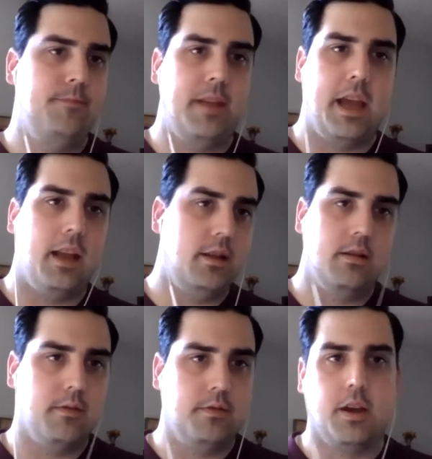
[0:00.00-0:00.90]
any
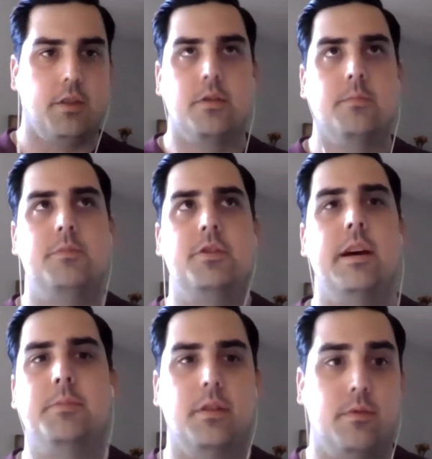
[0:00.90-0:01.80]
of the other
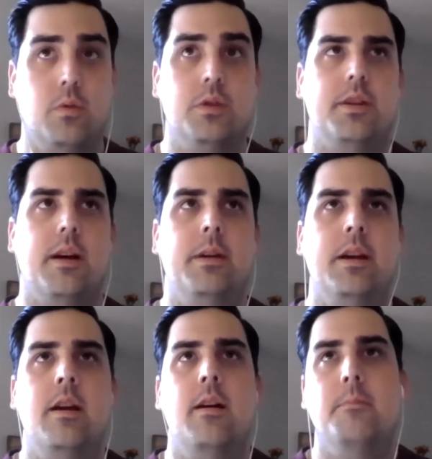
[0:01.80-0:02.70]
steps in the 4-step.
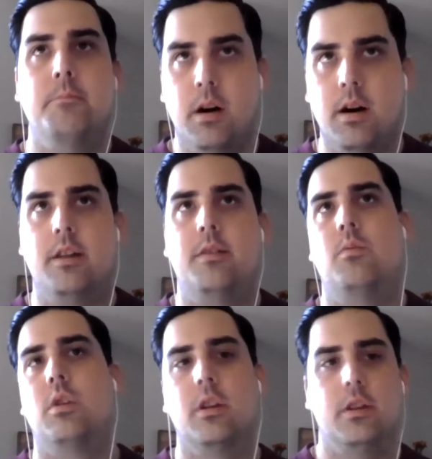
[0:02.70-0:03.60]
But
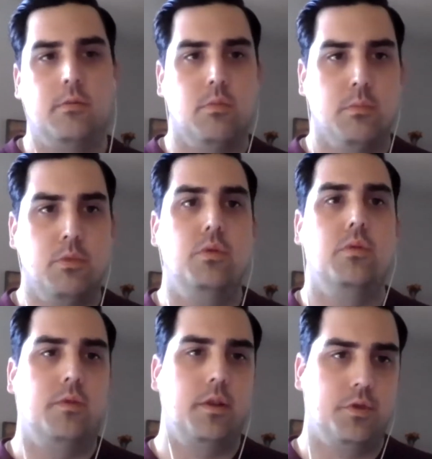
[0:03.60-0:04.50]
we're going to
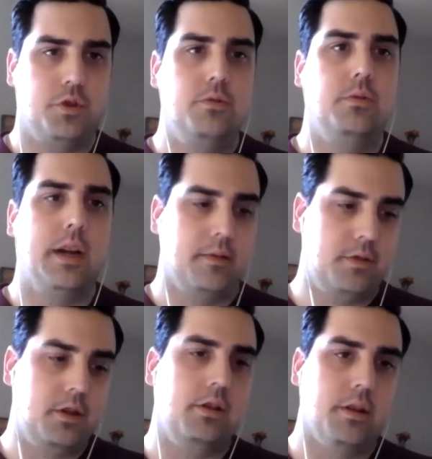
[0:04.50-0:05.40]
remove those 2 kind of
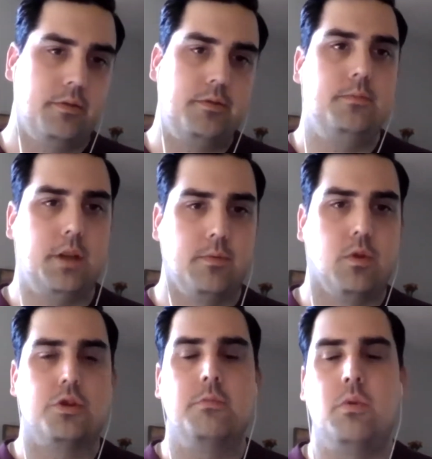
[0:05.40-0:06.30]
cliff
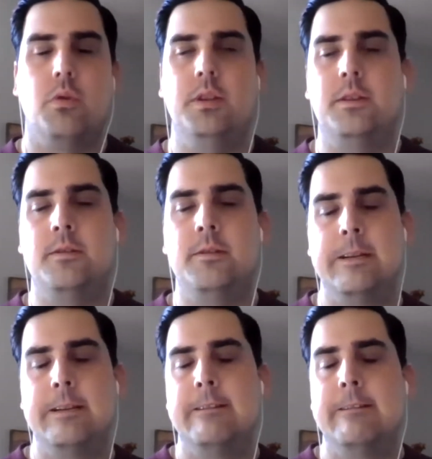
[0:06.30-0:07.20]
conversion points.
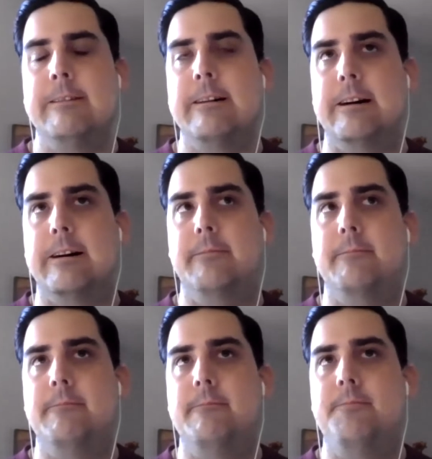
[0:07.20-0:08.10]

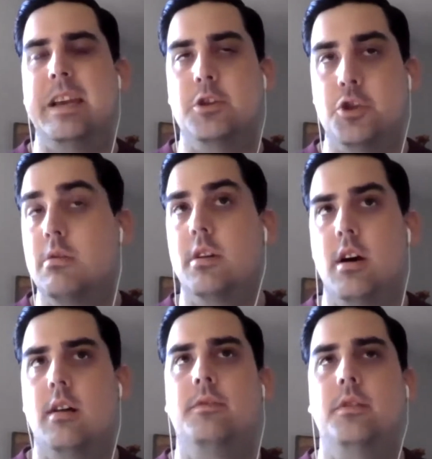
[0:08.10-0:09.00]
And sure
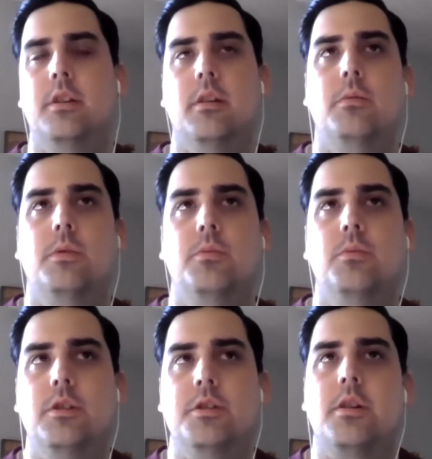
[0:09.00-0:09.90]
enough,
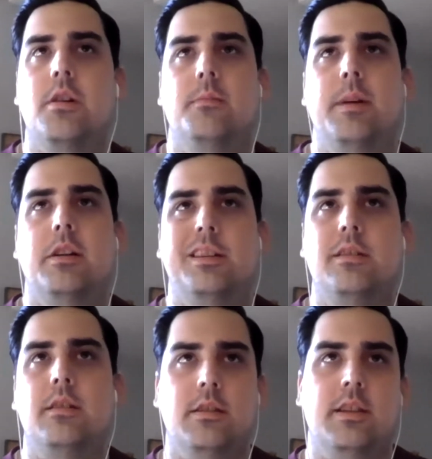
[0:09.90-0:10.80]
we saw about
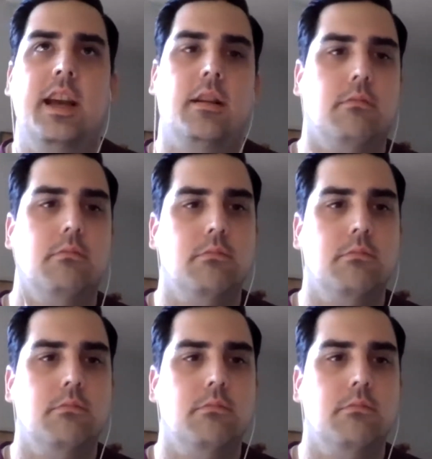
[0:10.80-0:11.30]
a 10+%